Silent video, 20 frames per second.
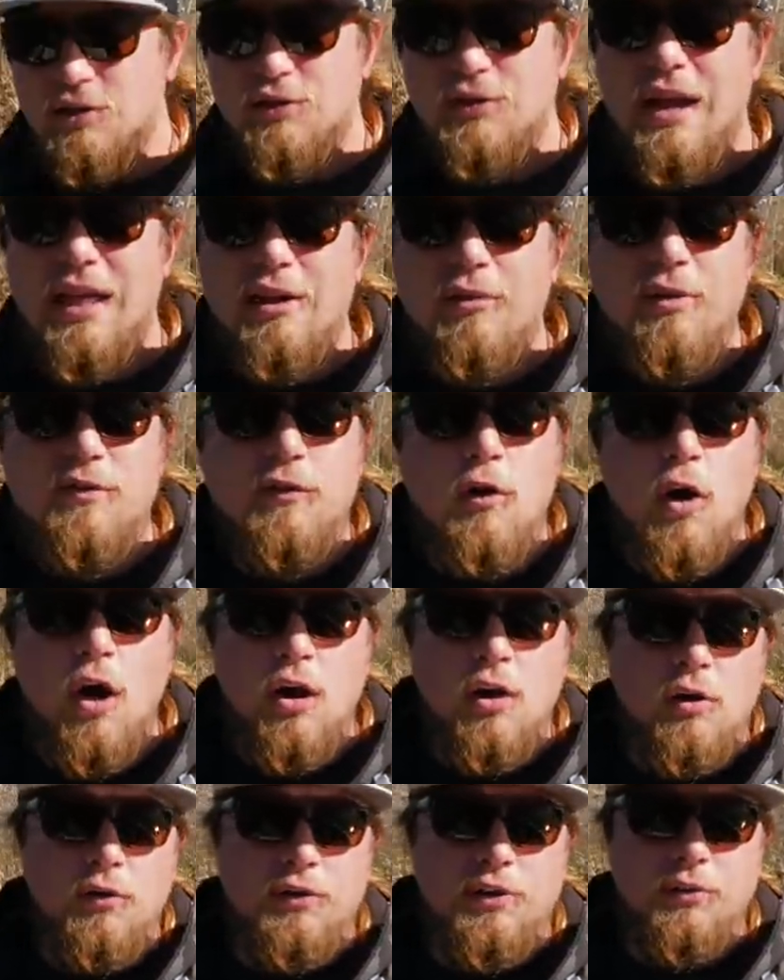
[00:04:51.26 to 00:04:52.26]
So now that we've
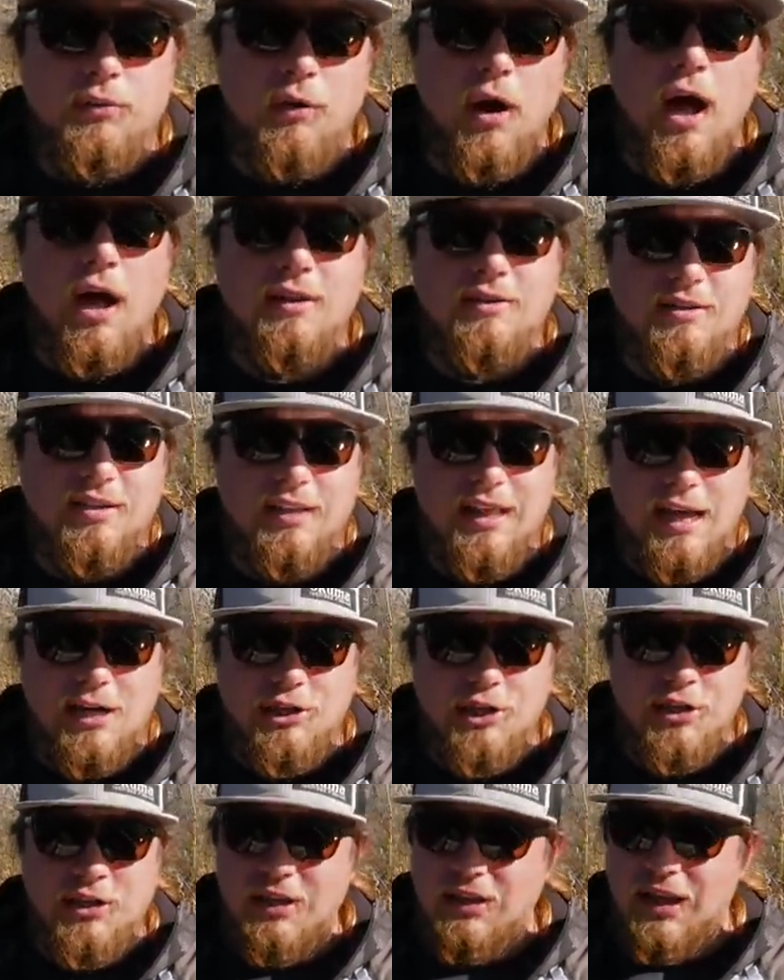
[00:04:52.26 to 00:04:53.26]
gone over the rod
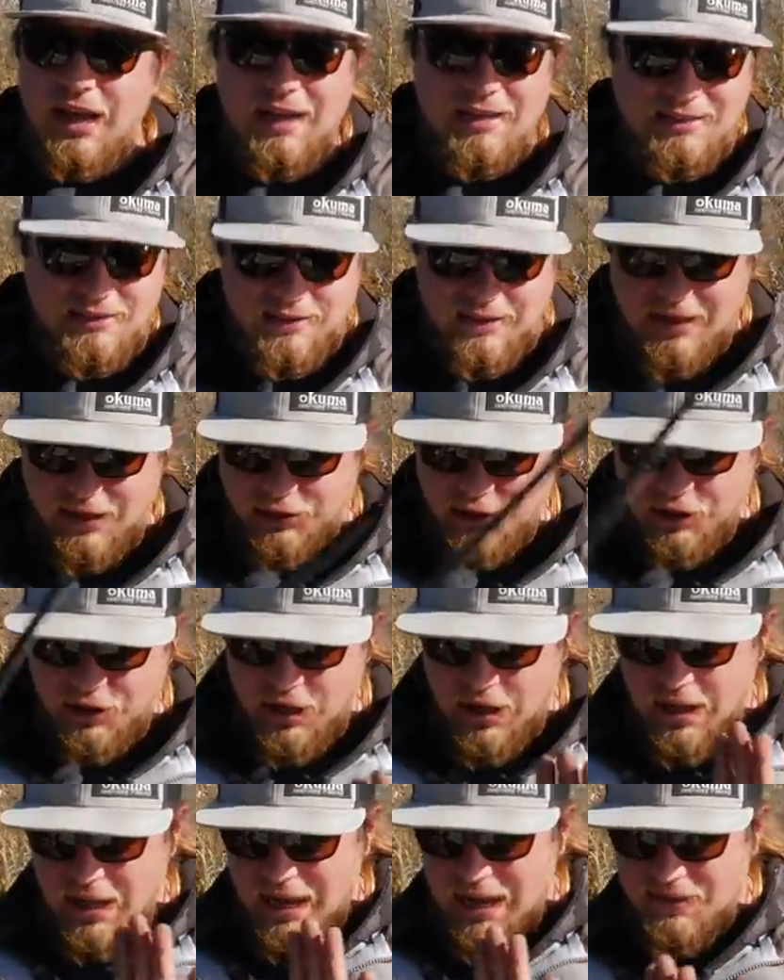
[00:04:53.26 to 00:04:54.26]
selection, the line
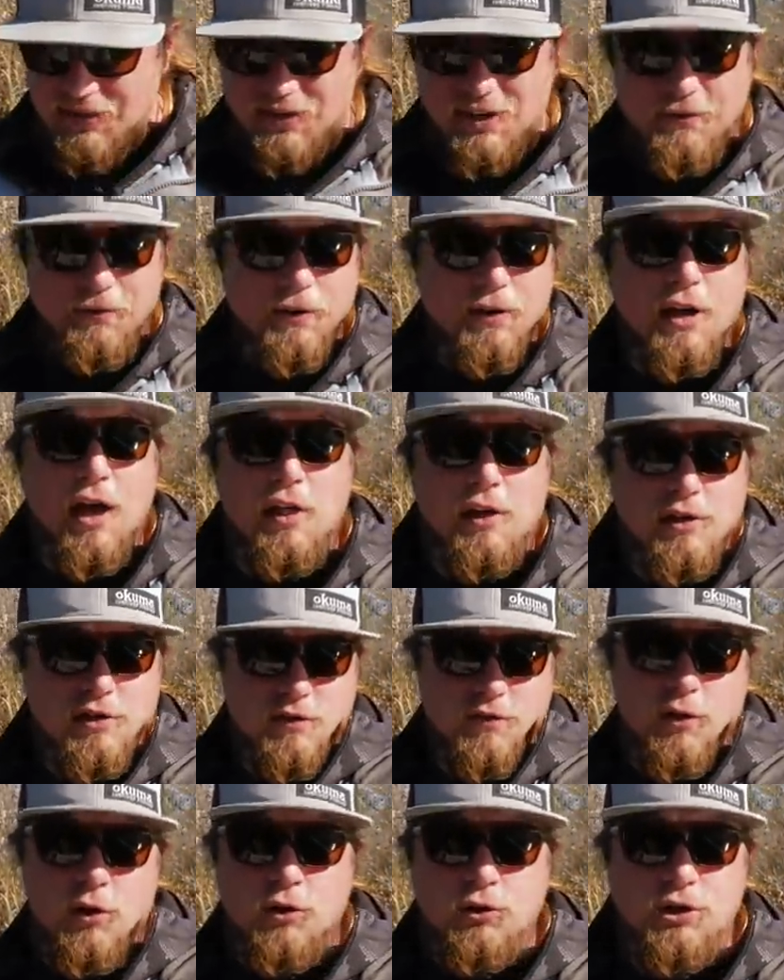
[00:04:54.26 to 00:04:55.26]
selection, and the different colors
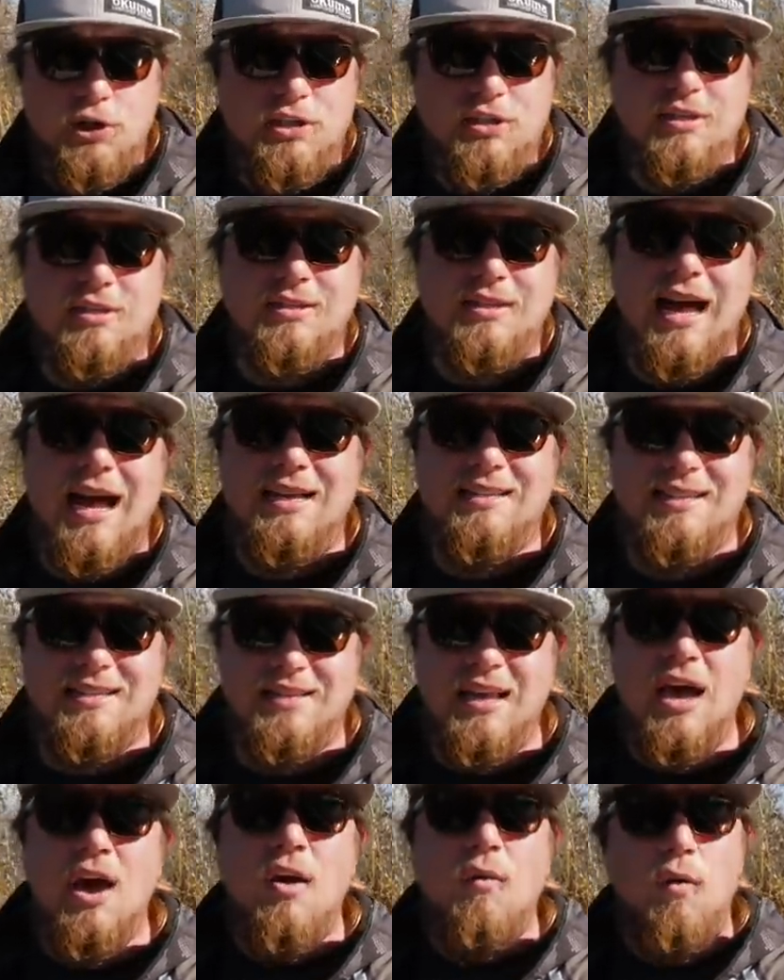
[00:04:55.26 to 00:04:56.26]
of hoochies and
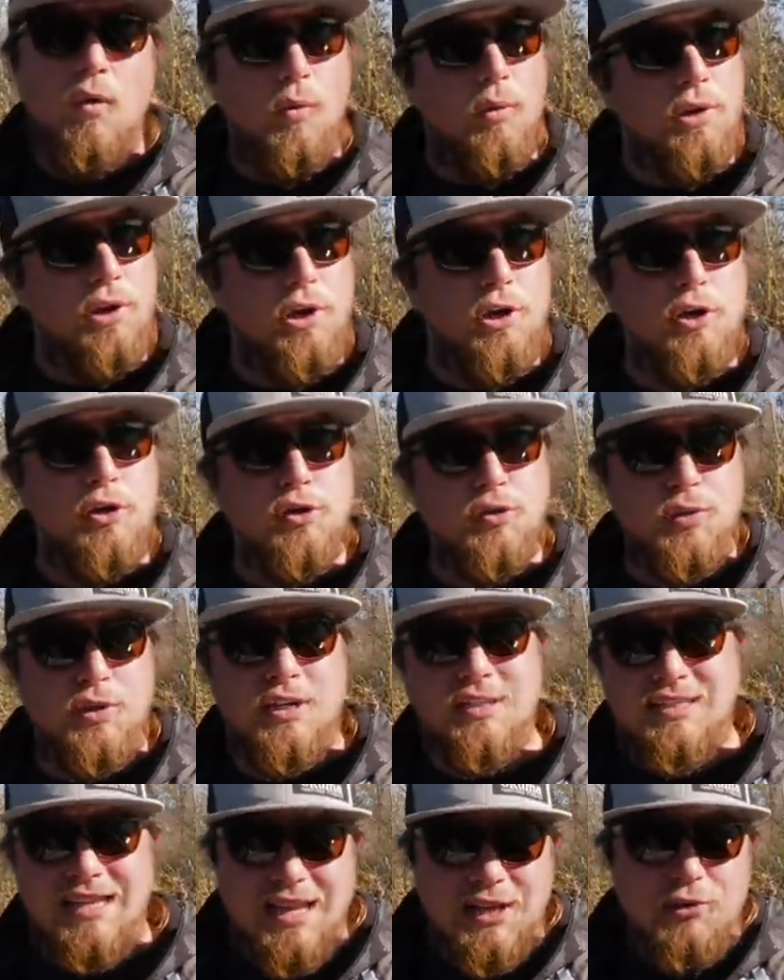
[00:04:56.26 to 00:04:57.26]
sizes, what we're gonna do is we're
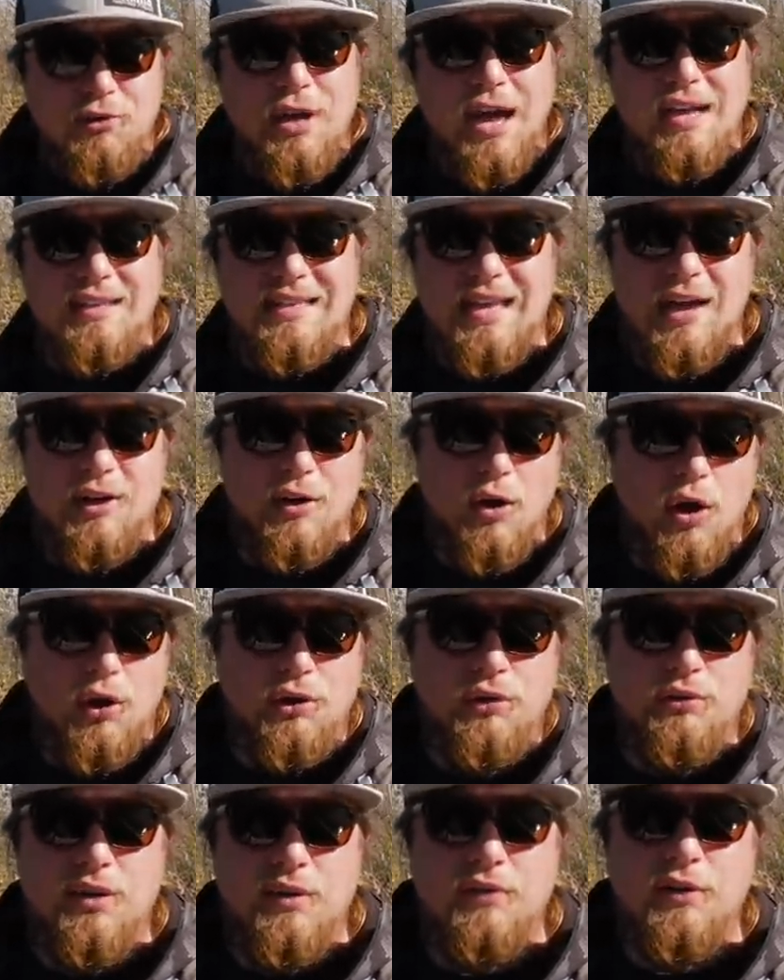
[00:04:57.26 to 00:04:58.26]
gonna take you guys out
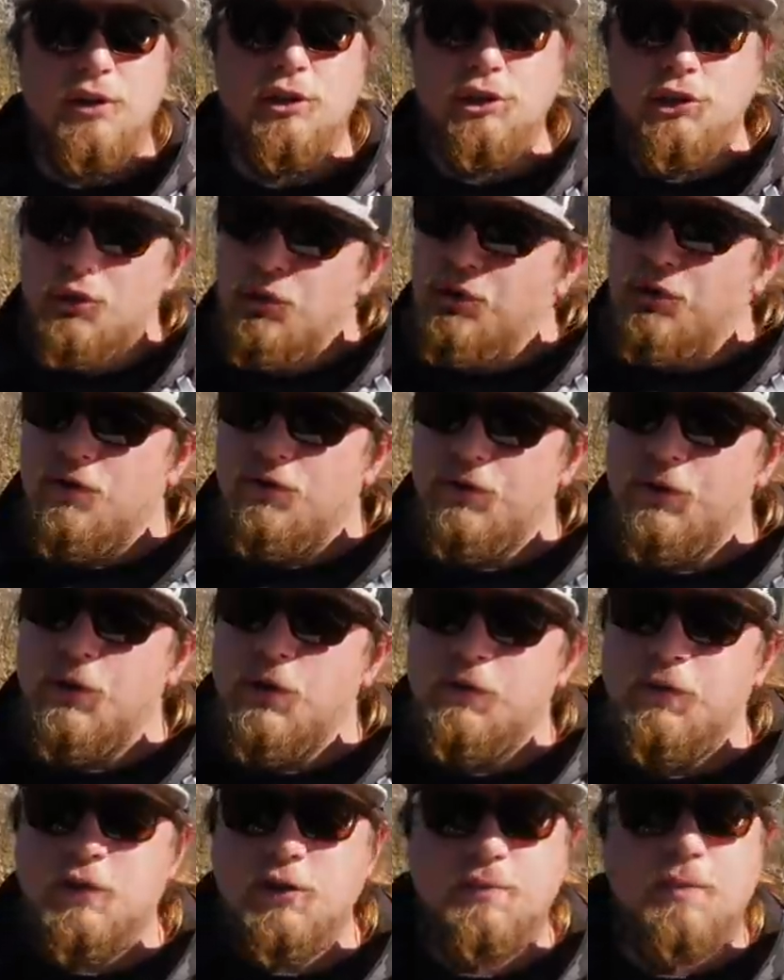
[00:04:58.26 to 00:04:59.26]
on the river and show you a few
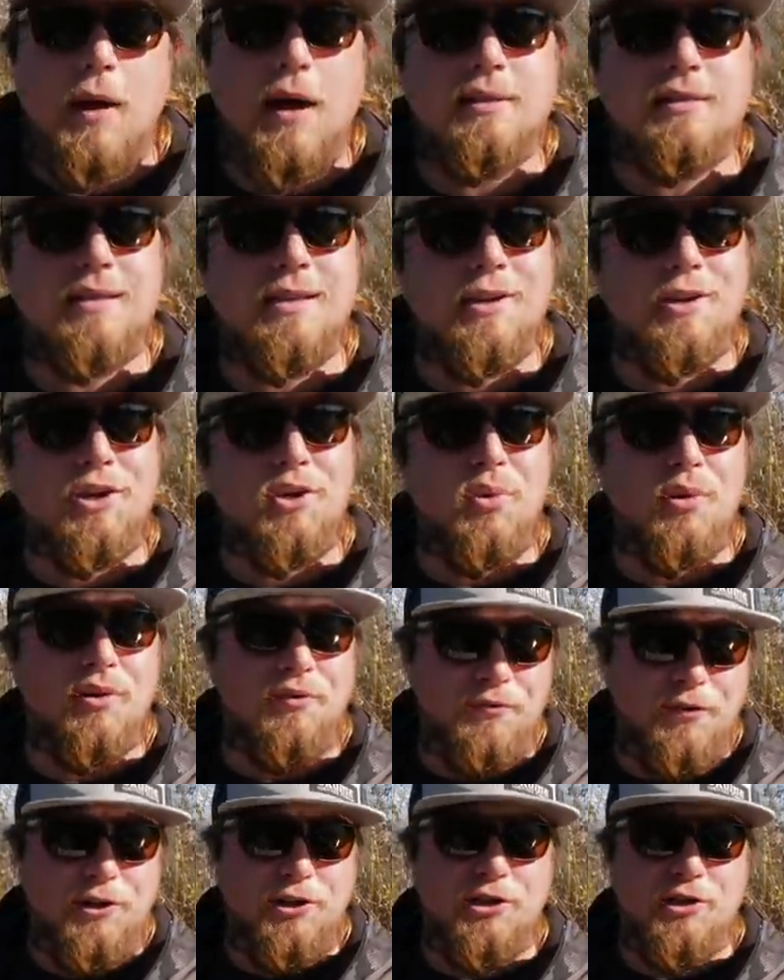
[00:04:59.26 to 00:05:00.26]
different spots that you're gonna
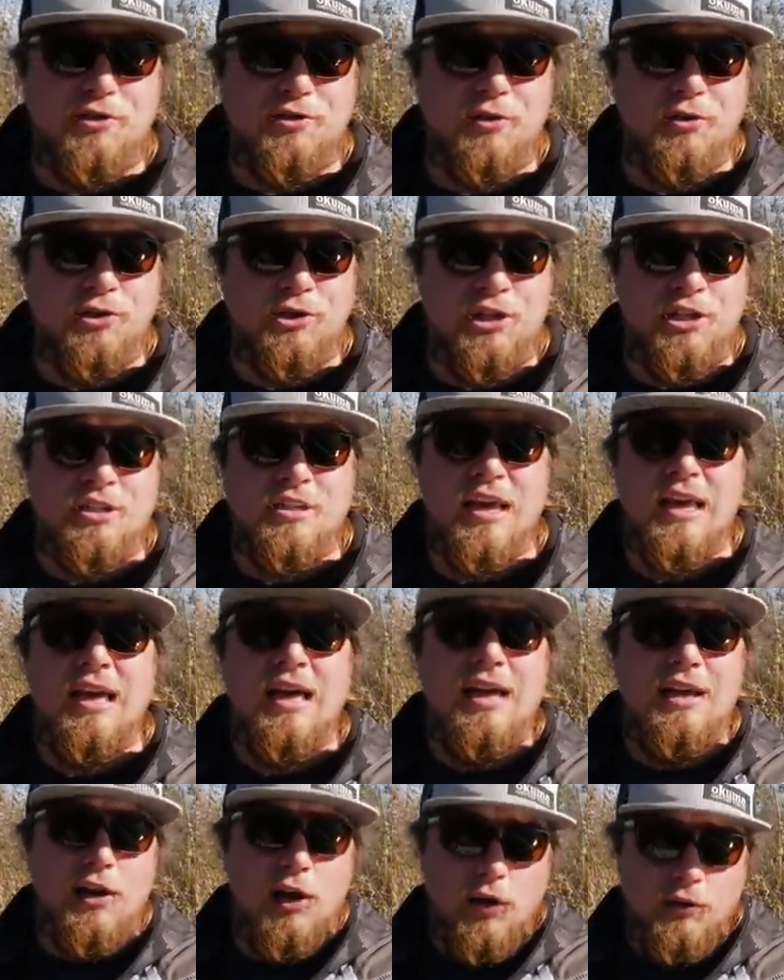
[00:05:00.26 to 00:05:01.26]
wanna fish these hoochies,
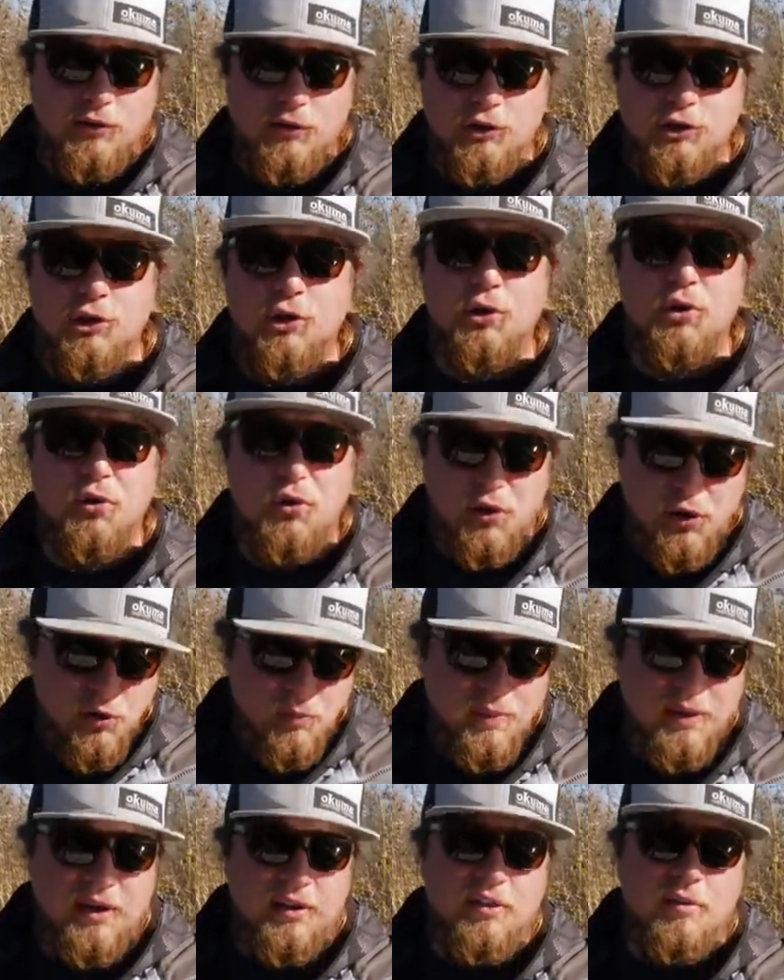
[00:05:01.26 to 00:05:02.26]
and also show you a little
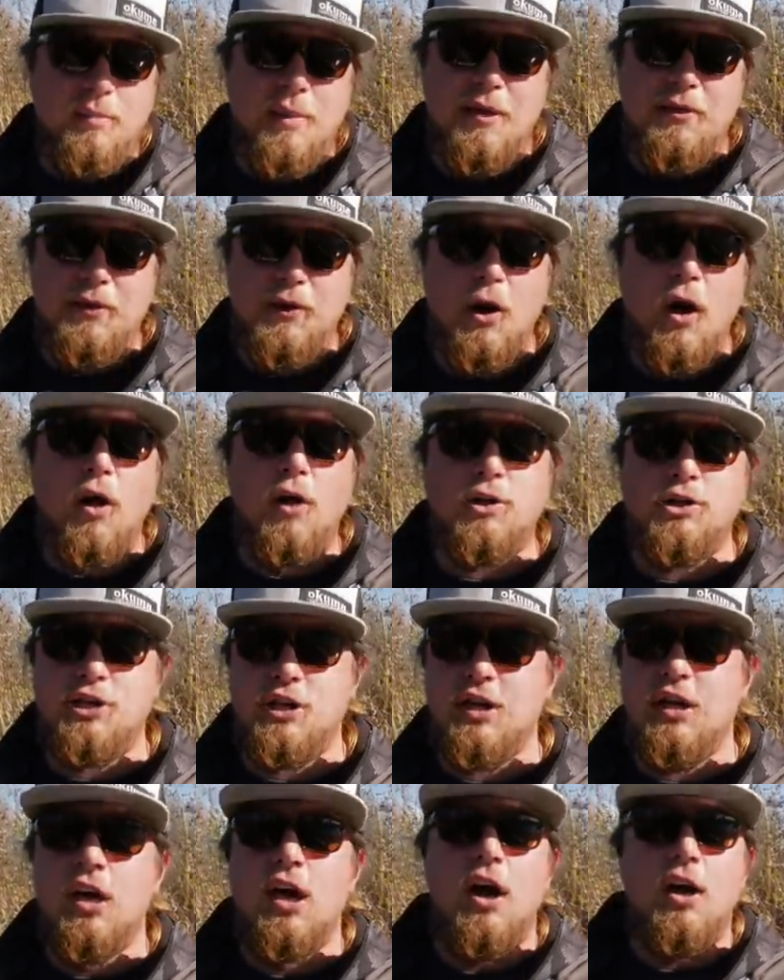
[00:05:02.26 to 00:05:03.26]
bit of the
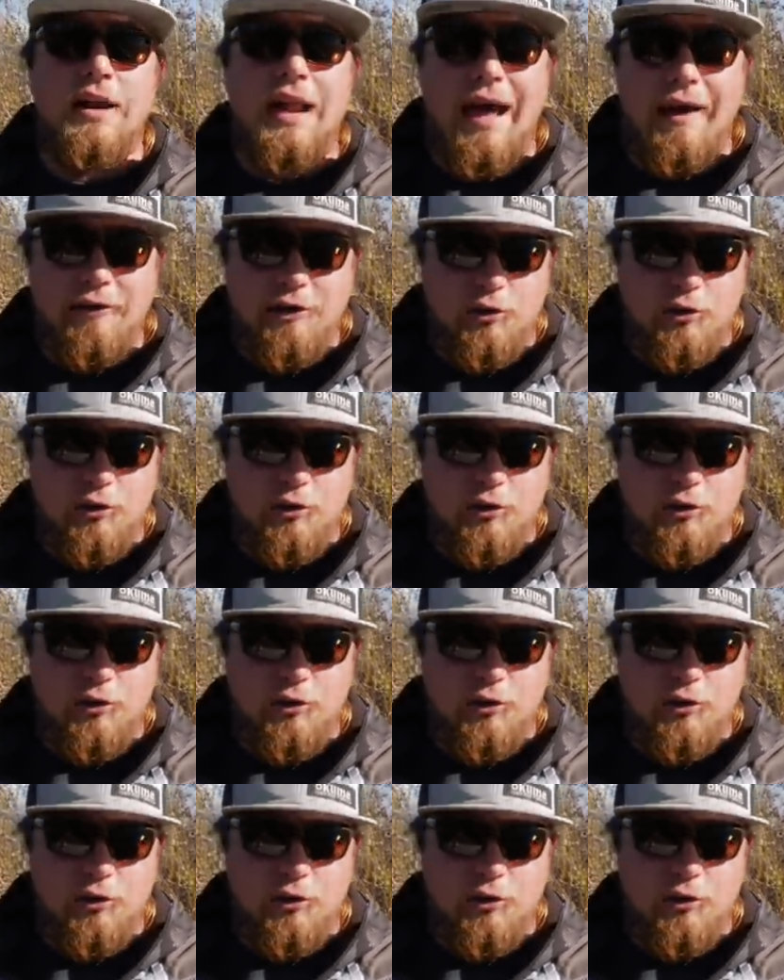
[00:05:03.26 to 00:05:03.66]
methodology on how